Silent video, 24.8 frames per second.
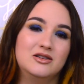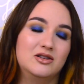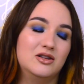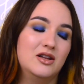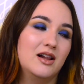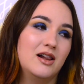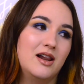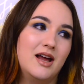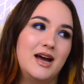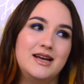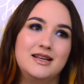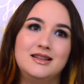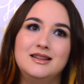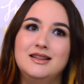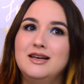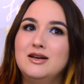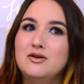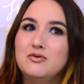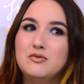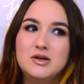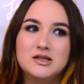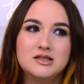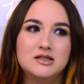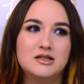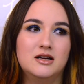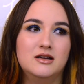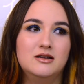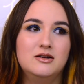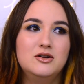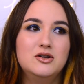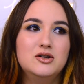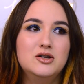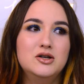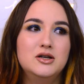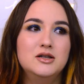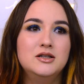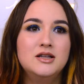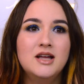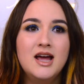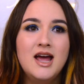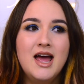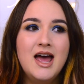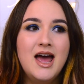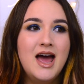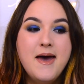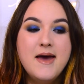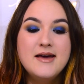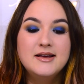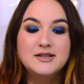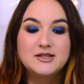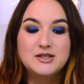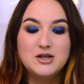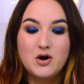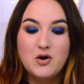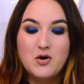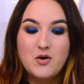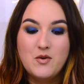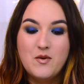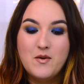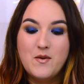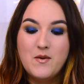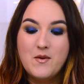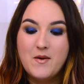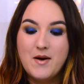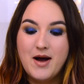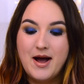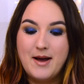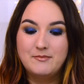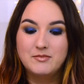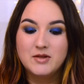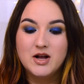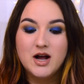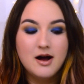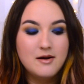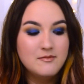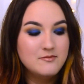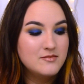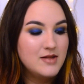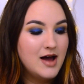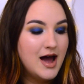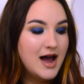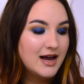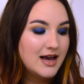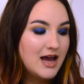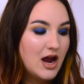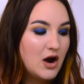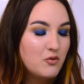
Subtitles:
The lighting was not good. So I'm come back,